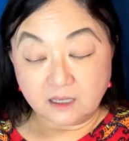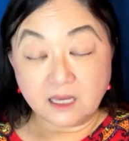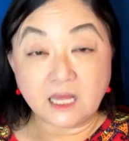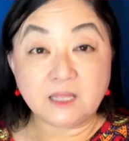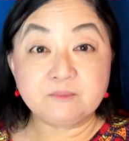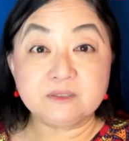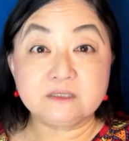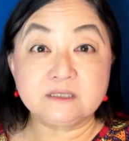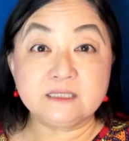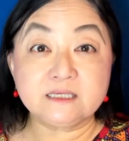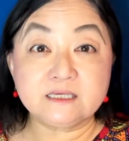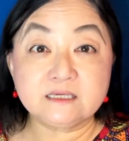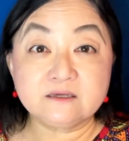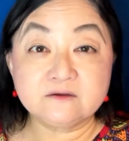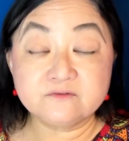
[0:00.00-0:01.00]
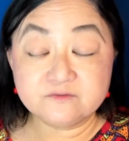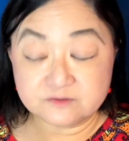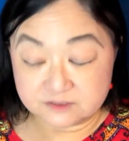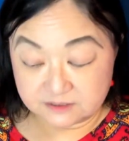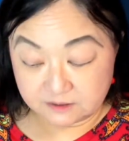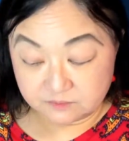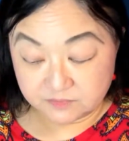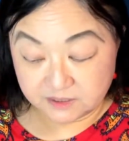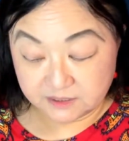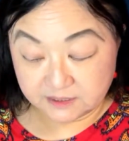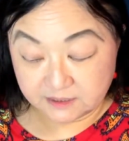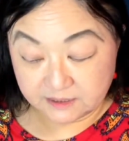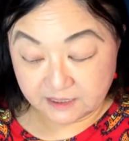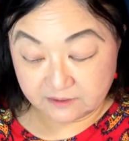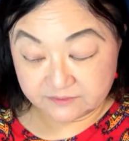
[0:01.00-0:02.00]
"I believe," said Minnie
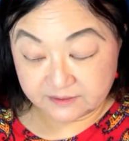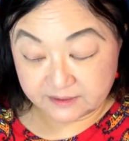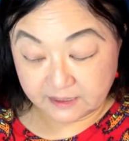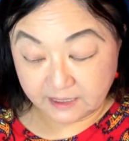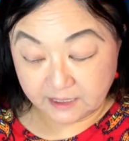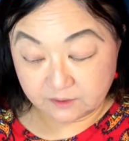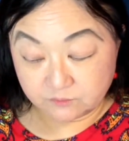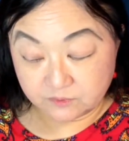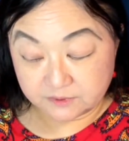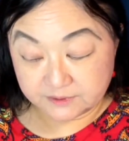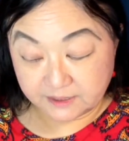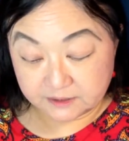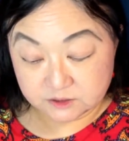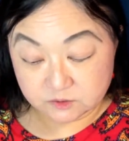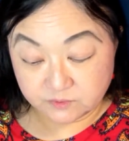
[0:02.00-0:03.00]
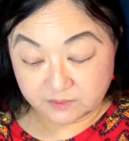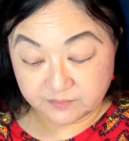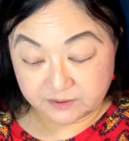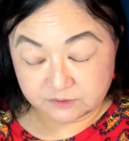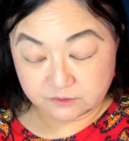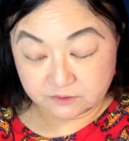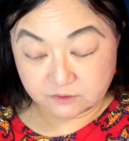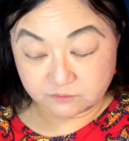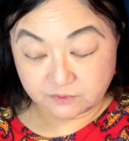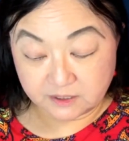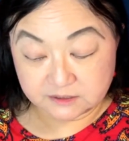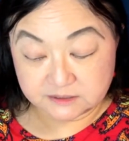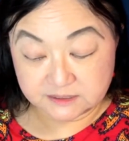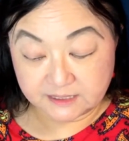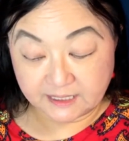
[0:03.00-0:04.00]
aloud, "that I will not sweep under the
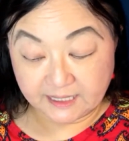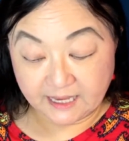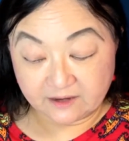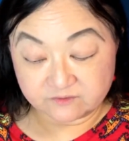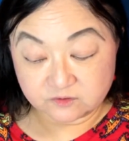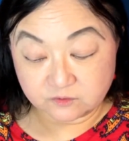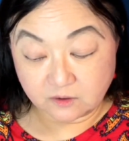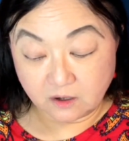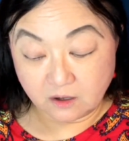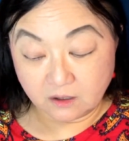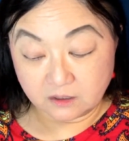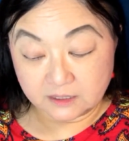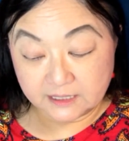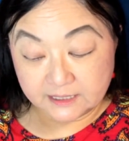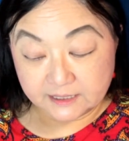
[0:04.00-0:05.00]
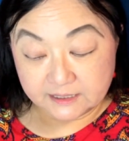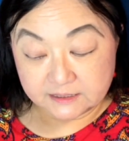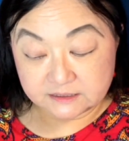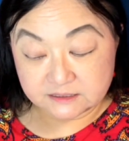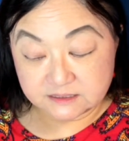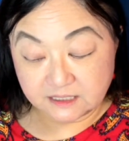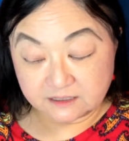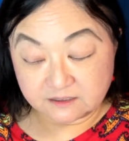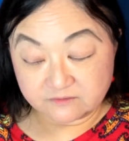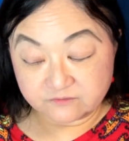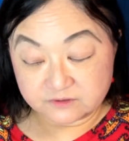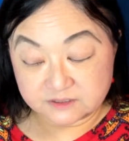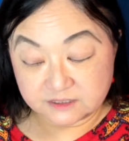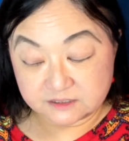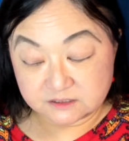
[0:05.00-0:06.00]
rug today. After all, it is nothing for
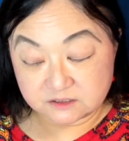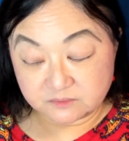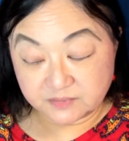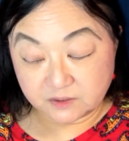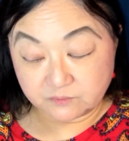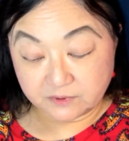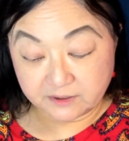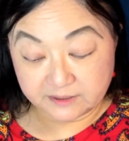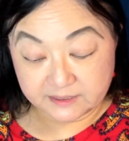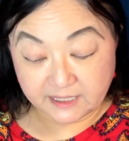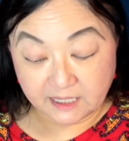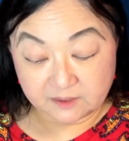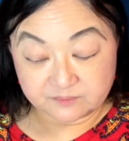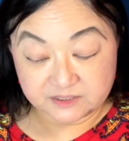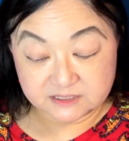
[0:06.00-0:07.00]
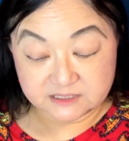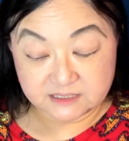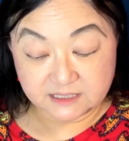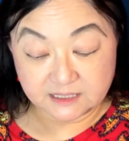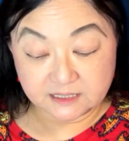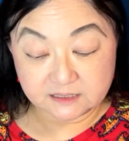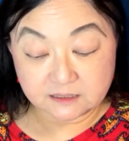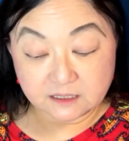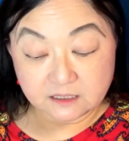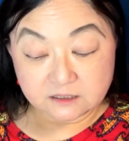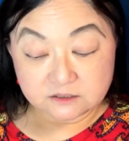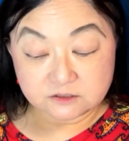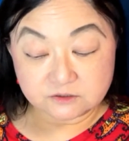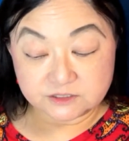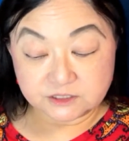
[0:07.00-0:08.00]
dust to be where it can't be seen."
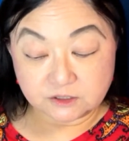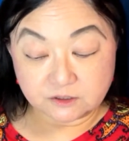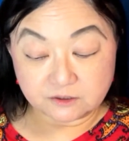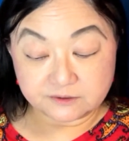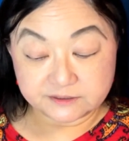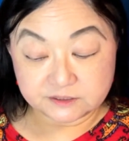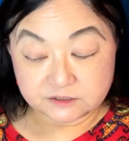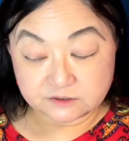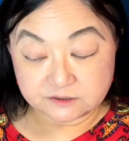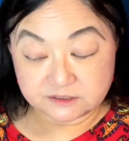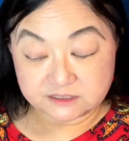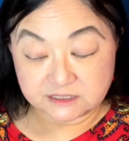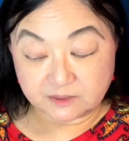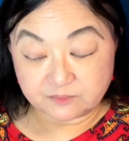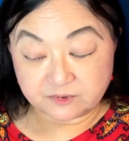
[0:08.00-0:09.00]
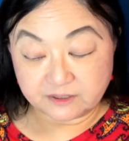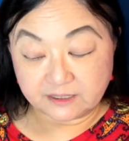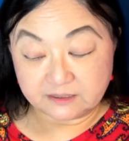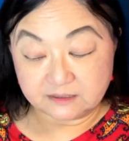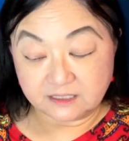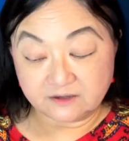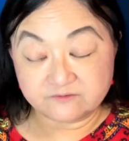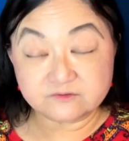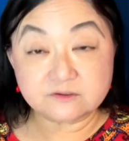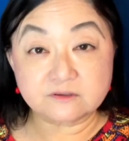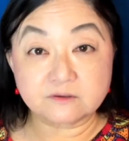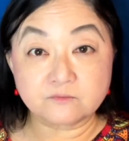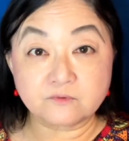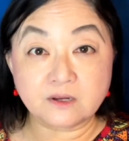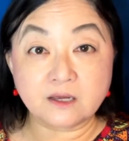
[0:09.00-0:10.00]
So she hurried to her supper and left
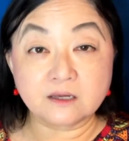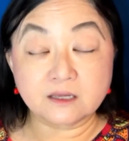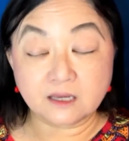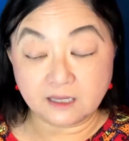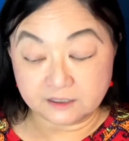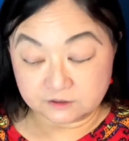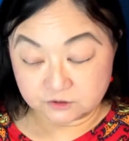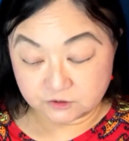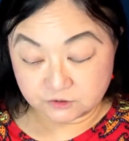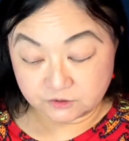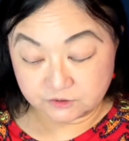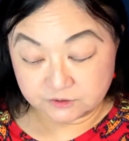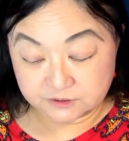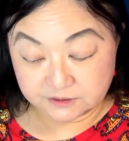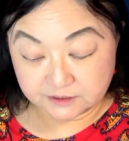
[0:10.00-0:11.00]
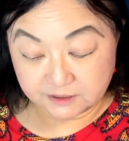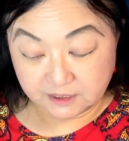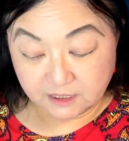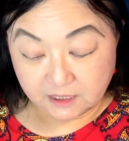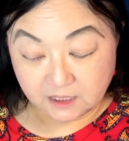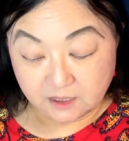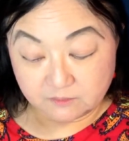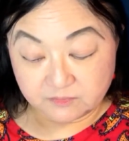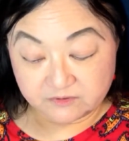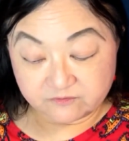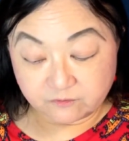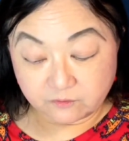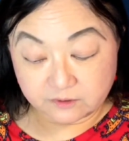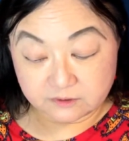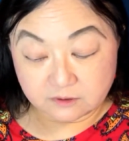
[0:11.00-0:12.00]
the rug unturned.
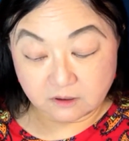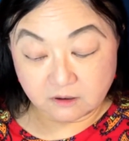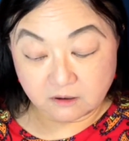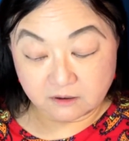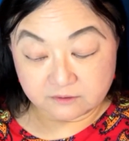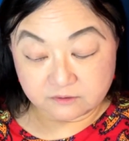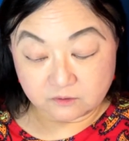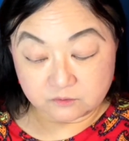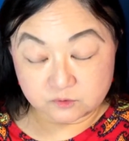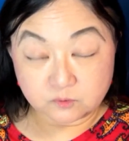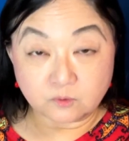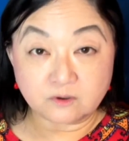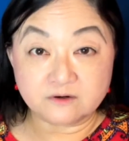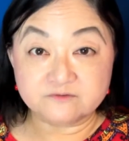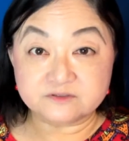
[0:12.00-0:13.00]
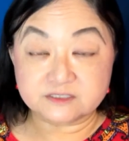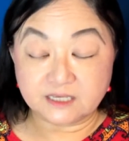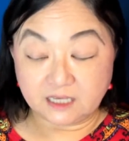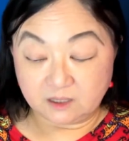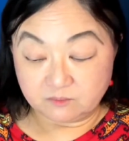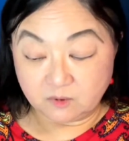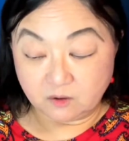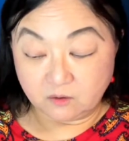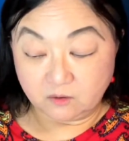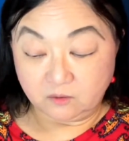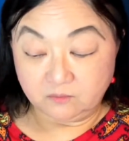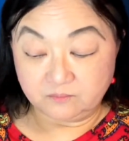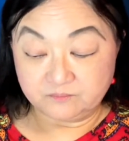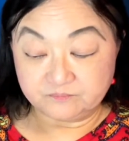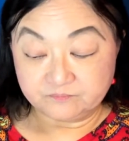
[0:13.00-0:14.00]
Before long, the dwarfs came
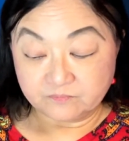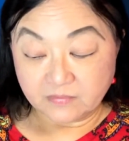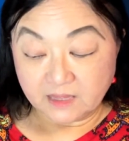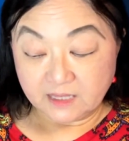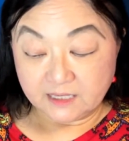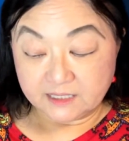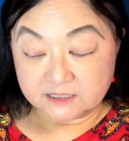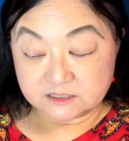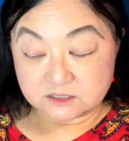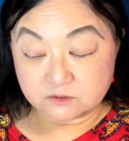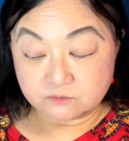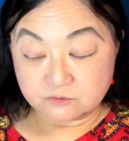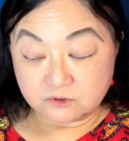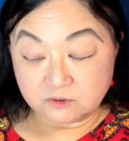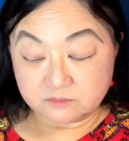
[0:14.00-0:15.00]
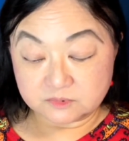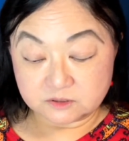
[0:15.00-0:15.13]
home. As the rooms